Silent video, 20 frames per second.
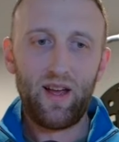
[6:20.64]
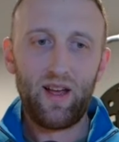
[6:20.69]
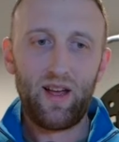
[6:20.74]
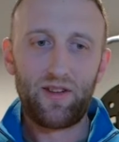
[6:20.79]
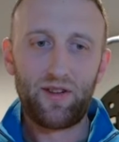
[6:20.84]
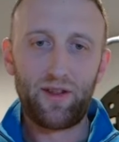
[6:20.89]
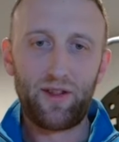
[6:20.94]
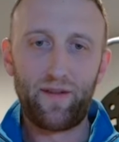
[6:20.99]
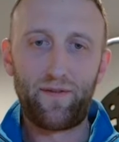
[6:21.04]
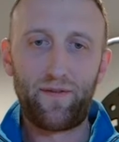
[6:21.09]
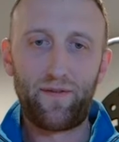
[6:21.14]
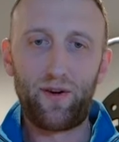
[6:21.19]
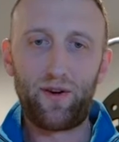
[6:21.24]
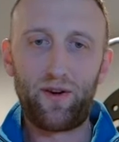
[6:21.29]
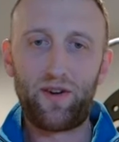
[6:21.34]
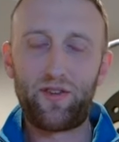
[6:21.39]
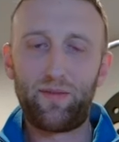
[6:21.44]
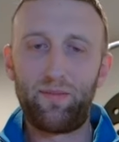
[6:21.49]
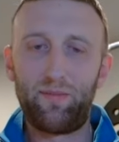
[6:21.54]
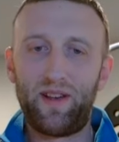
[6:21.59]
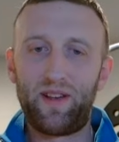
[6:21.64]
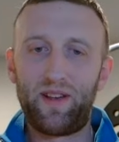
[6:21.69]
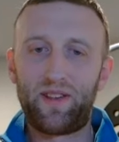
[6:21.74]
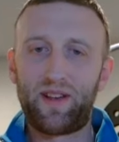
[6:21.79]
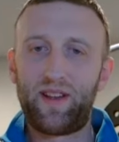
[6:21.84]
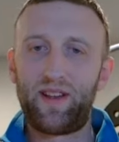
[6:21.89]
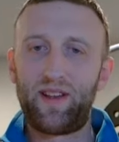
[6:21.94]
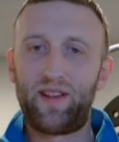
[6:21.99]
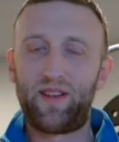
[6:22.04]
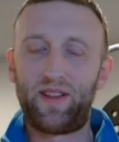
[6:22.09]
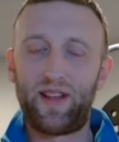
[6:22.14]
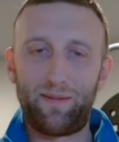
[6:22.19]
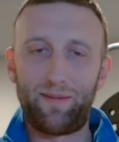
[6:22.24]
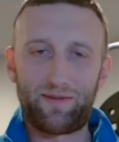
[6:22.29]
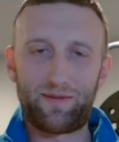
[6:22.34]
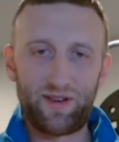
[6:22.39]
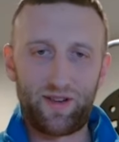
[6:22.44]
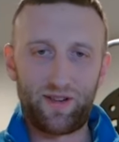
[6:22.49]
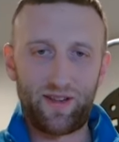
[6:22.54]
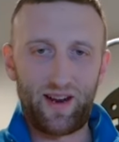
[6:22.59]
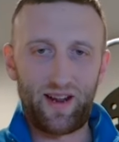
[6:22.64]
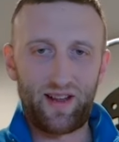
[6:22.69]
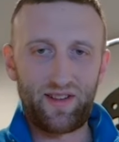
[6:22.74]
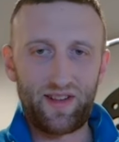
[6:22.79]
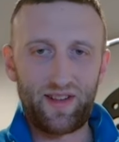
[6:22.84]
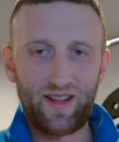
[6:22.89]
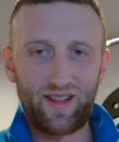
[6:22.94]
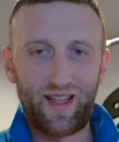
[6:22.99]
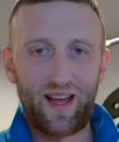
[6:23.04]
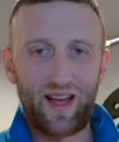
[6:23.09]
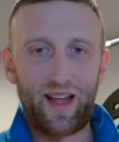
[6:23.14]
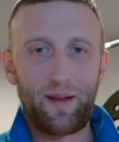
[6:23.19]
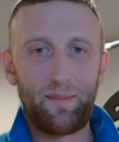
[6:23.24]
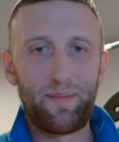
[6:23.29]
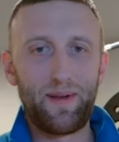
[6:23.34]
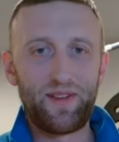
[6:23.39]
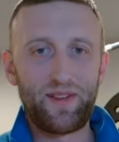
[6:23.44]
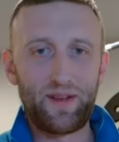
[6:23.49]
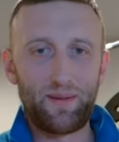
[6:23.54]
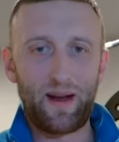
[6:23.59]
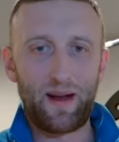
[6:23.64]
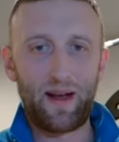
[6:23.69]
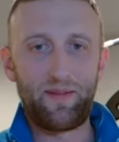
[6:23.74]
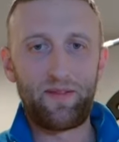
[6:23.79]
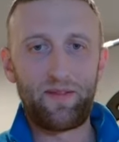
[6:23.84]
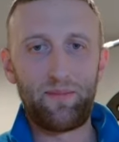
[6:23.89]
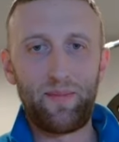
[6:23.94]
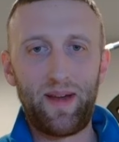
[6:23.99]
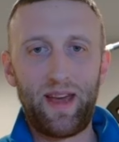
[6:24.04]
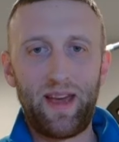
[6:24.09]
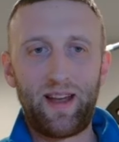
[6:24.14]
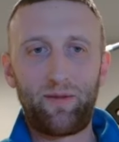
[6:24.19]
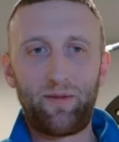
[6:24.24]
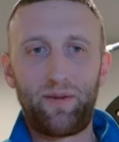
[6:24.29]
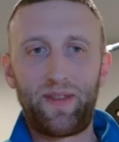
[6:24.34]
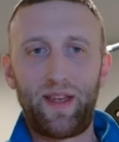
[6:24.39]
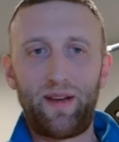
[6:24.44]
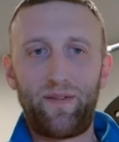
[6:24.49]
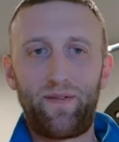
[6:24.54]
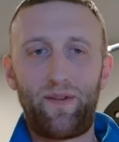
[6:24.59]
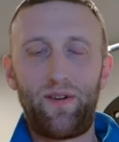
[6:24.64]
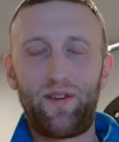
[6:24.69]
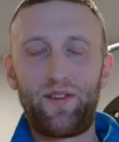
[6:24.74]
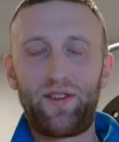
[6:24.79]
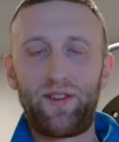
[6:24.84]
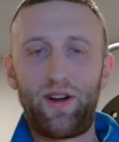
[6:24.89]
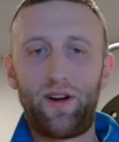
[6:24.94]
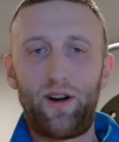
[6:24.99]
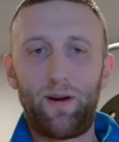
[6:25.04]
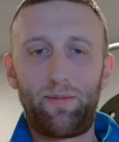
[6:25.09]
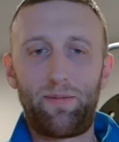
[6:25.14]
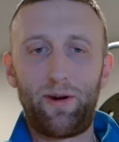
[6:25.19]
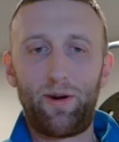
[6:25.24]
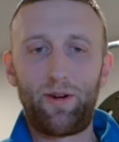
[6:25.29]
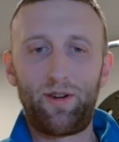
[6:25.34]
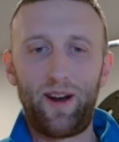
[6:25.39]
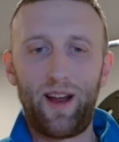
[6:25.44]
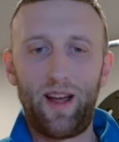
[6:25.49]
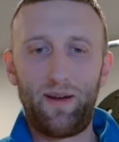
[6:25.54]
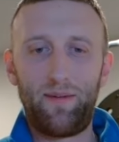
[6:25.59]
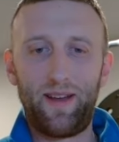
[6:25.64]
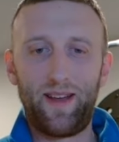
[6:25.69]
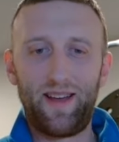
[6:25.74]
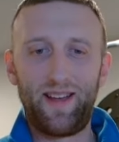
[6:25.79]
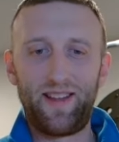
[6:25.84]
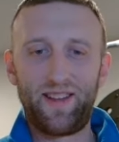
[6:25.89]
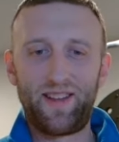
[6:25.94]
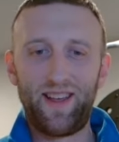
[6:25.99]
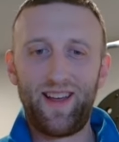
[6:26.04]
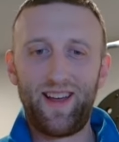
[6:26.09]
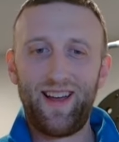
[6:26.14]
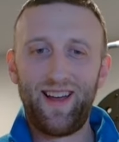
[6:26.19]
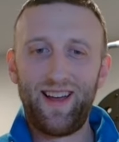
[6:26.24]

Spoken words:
So the first misconception that I see a lot of busy moms make when they first start our program is